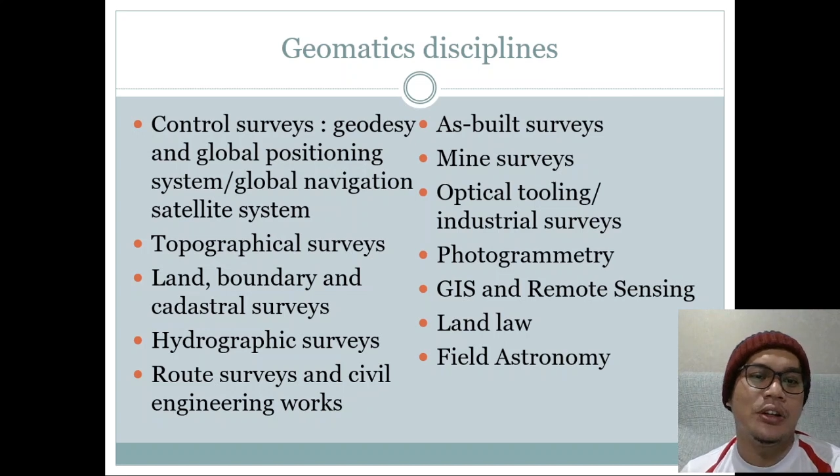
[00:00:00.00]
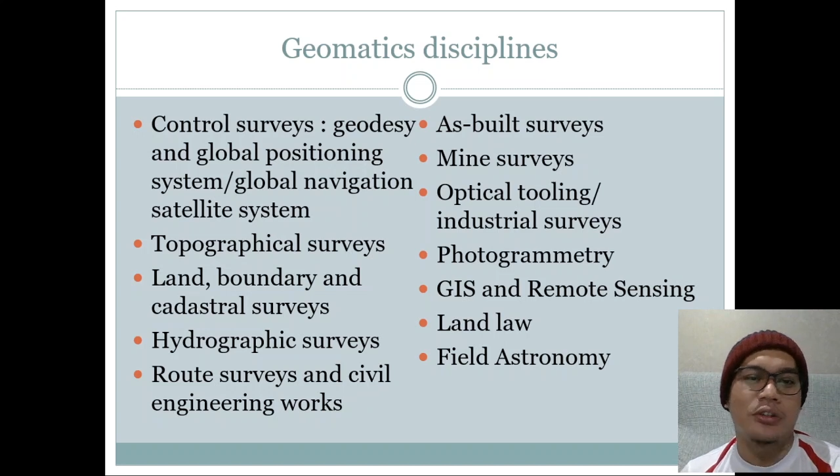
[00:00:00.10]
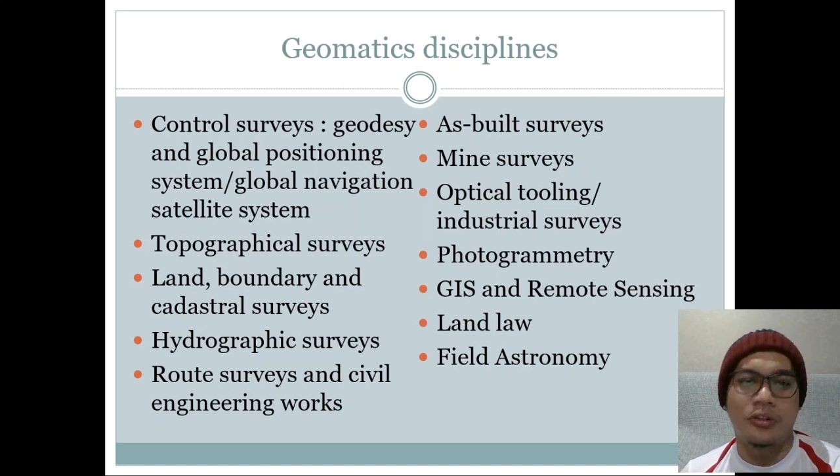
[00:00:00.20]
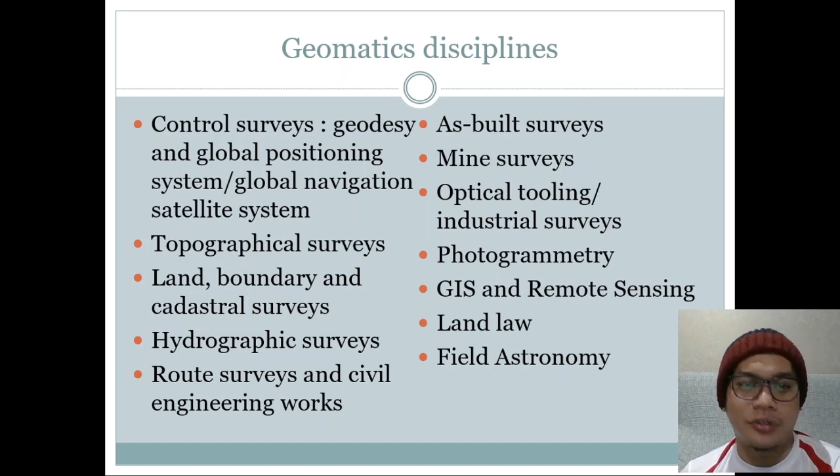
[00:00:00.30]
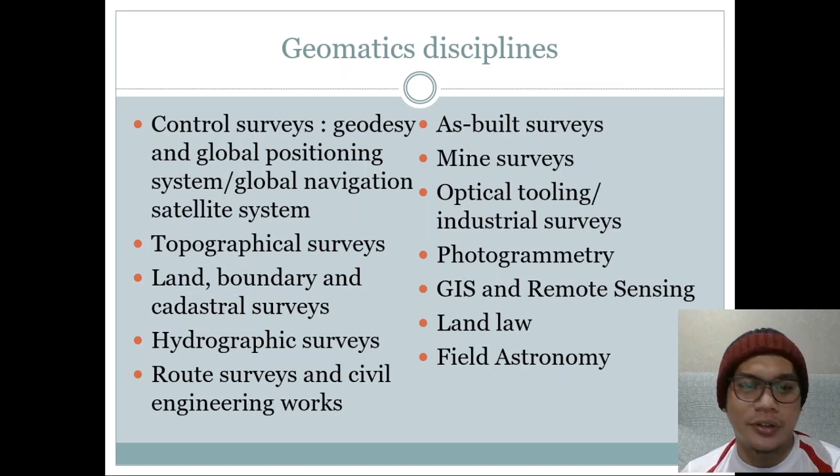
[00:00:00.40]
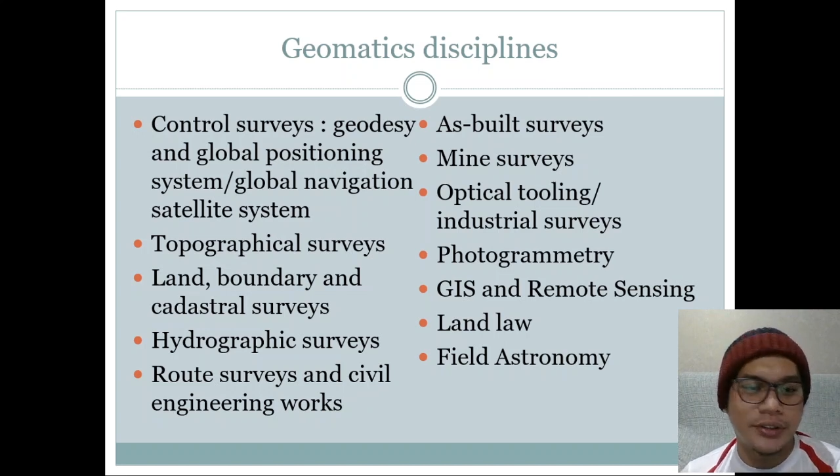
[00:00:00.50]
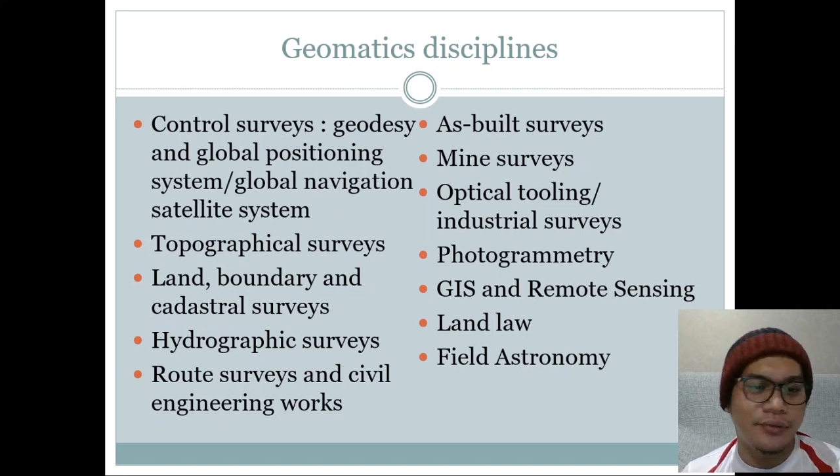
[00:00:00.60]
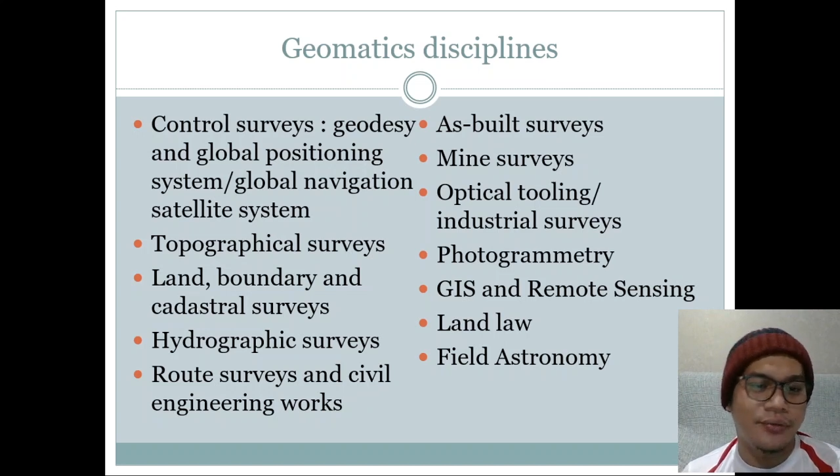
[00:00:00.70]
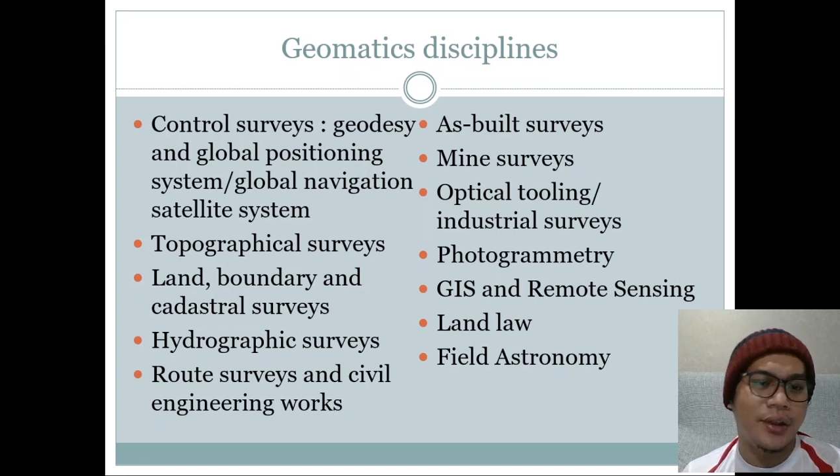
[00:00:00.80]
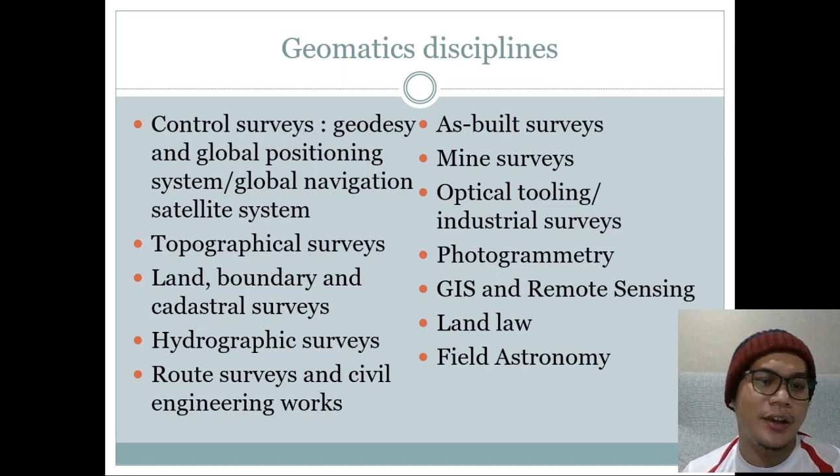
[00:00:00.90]
Control
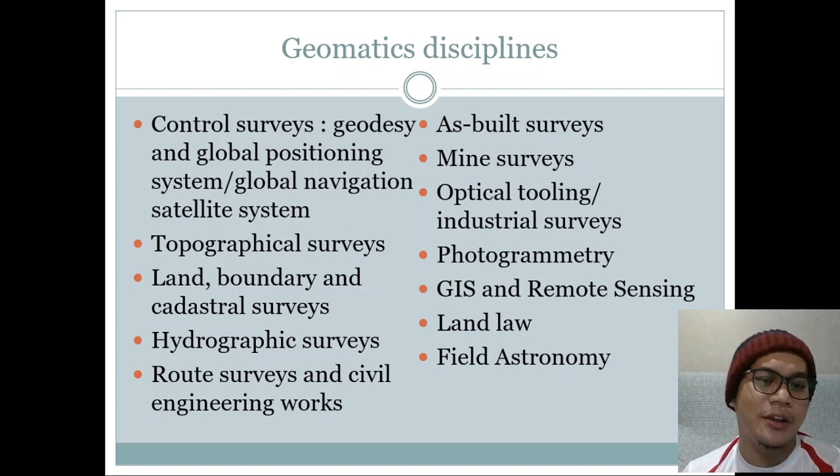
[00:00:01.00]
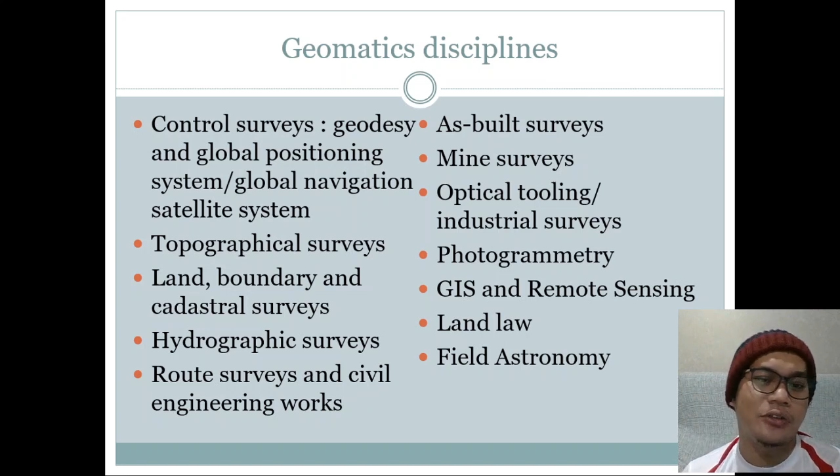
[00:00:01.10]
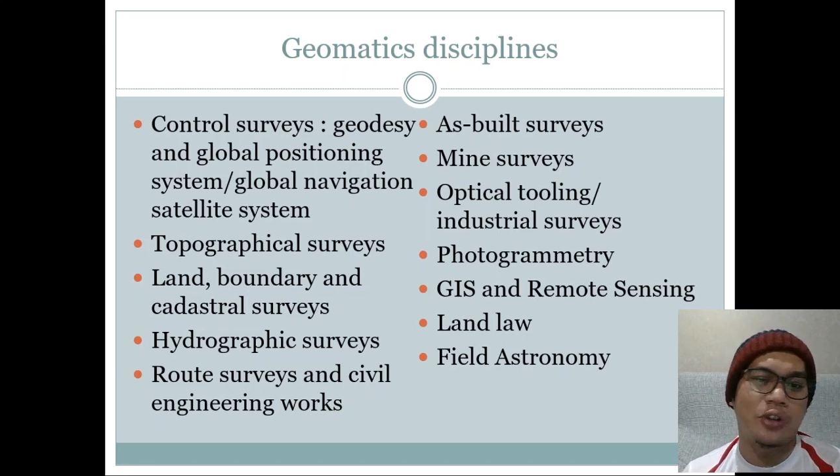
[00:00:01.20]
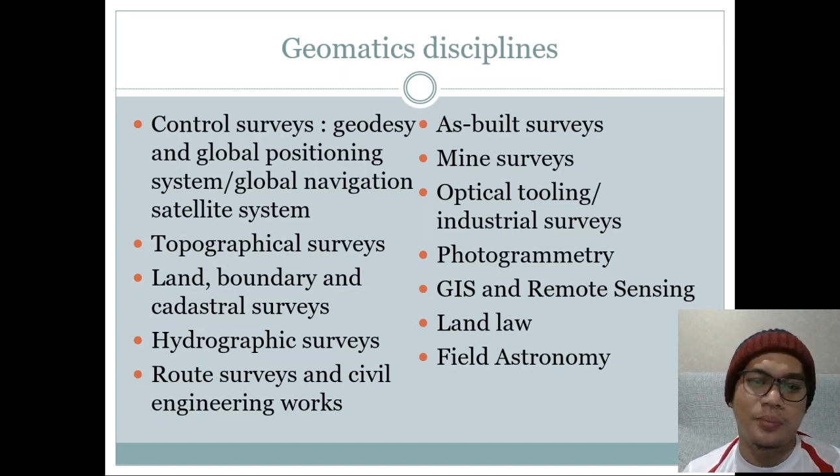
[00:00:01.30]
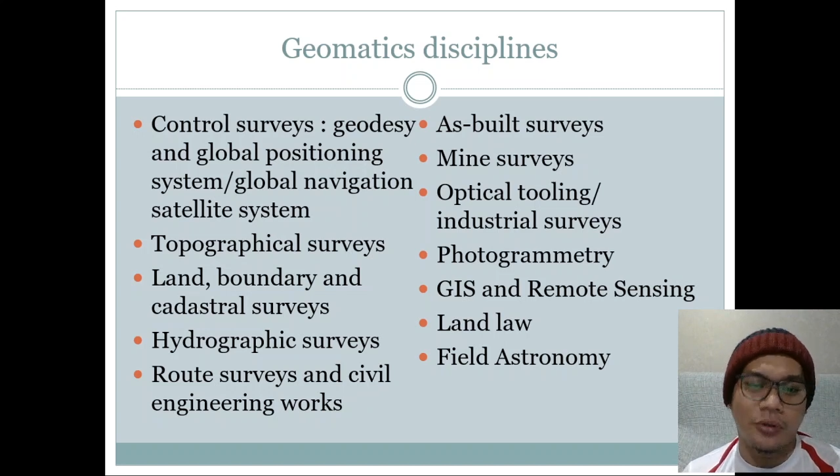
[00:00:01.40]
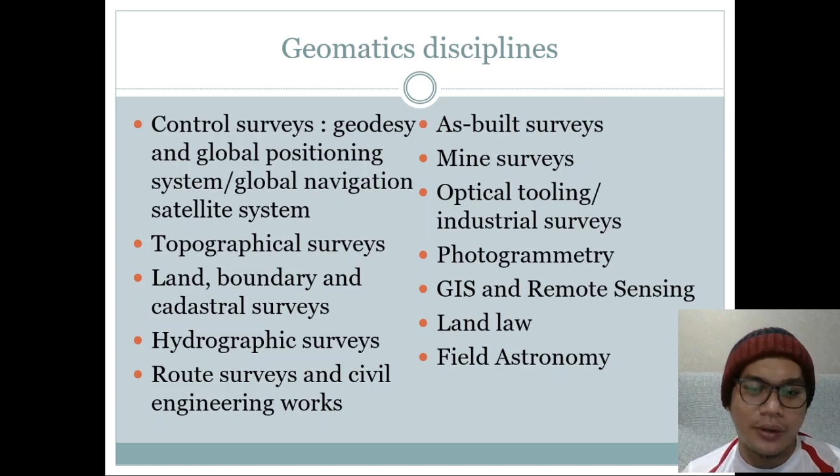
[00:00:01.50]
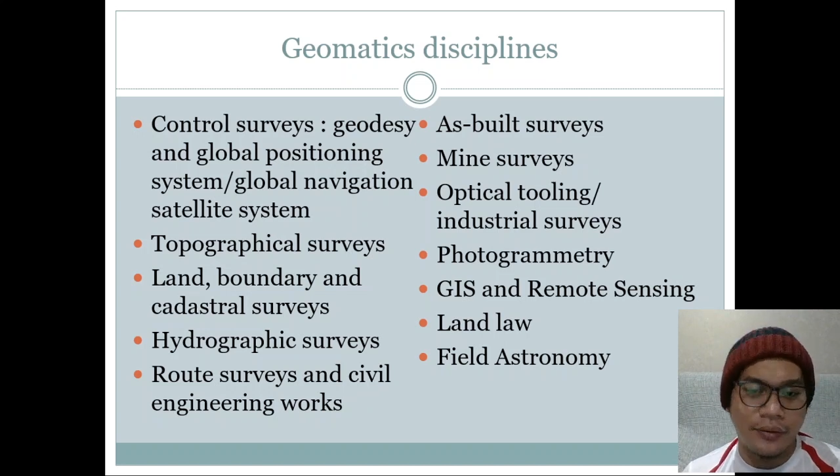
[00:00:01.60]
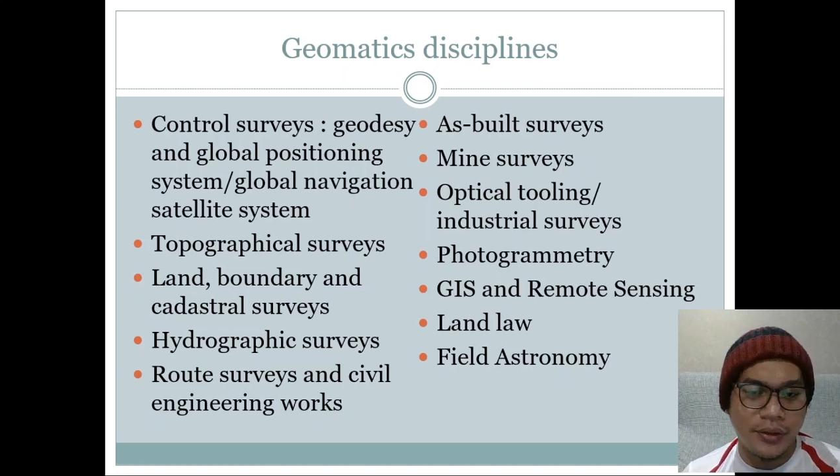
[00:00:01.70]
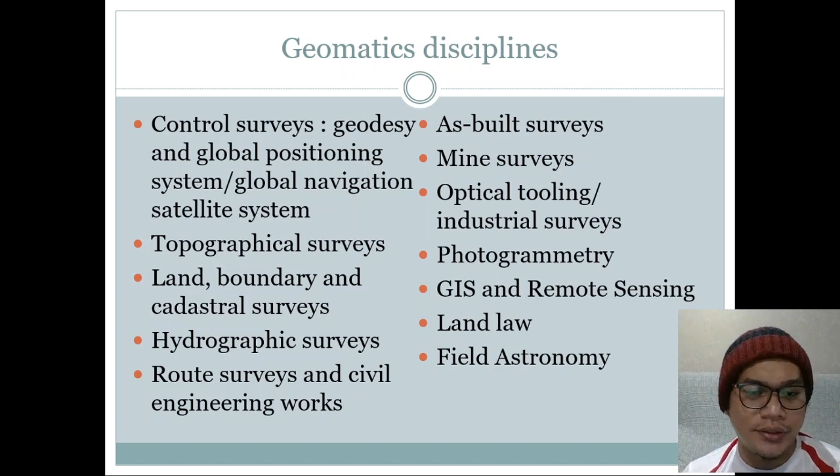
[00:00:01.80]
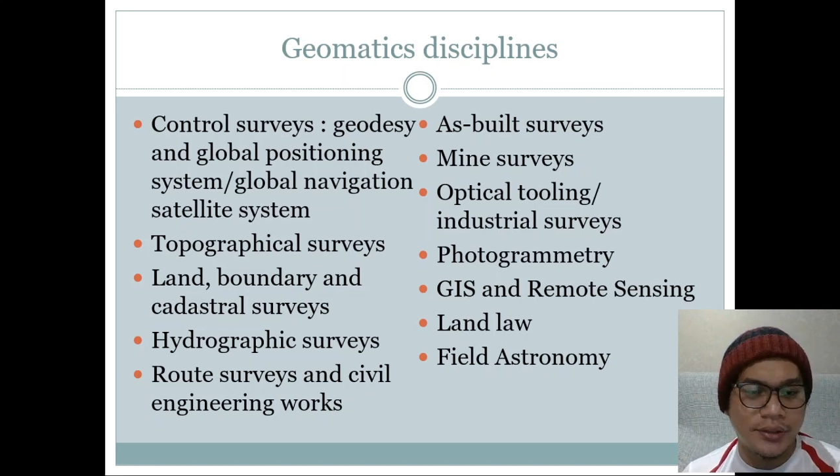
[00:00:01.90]
survey,
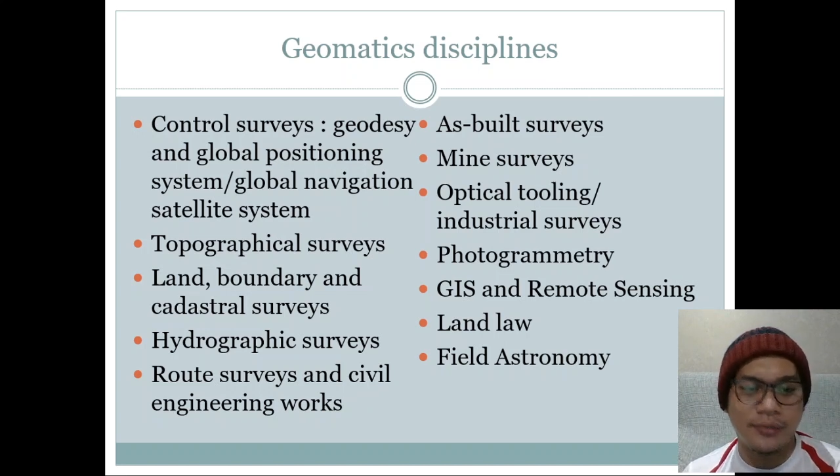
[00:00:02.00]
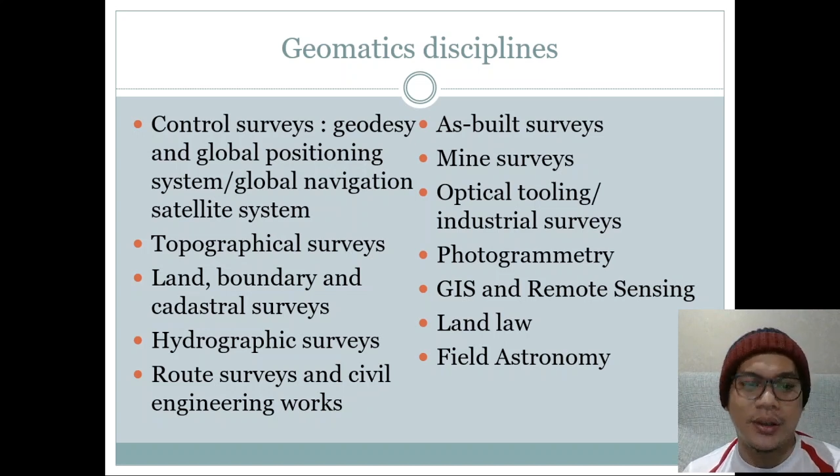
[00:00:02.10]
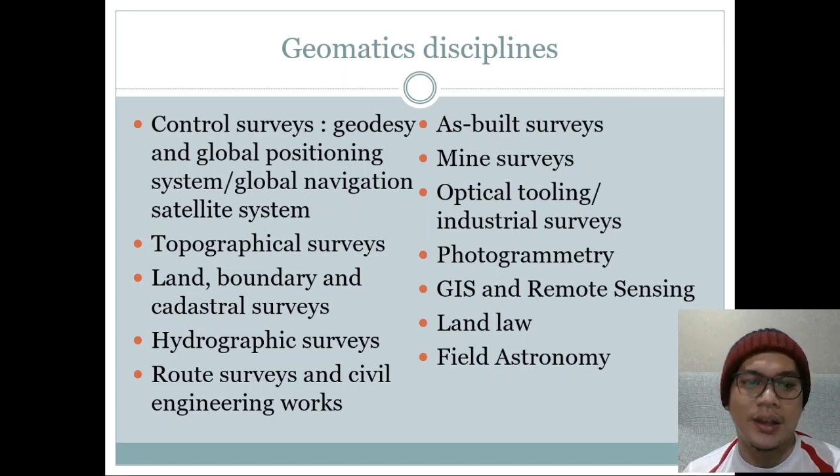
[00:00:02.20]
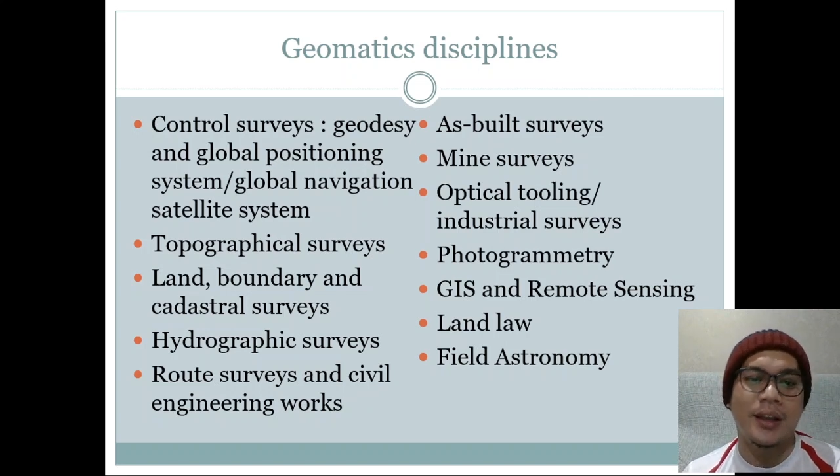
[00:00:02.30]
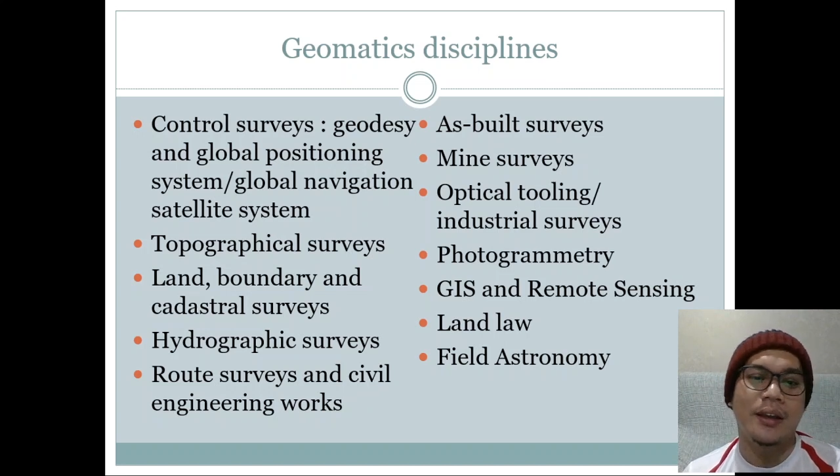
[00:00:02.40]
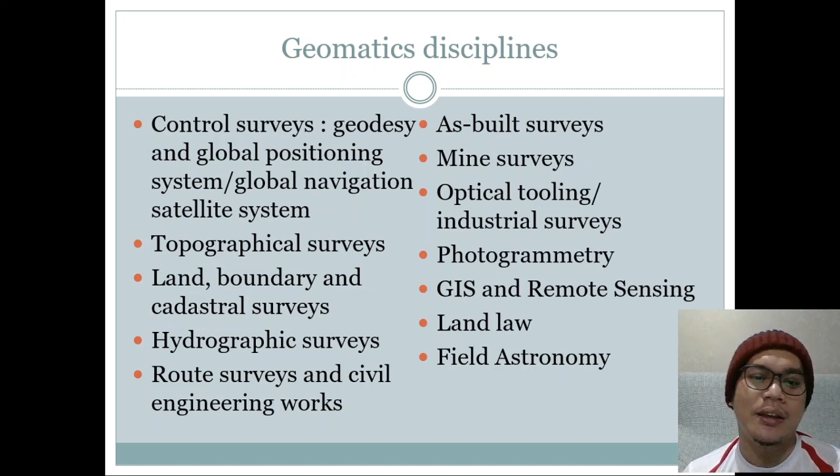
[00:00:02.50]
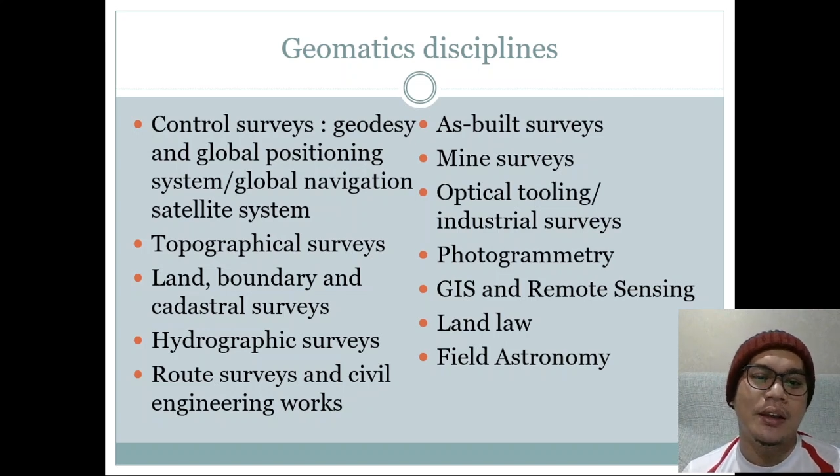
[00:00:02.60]
topography survey,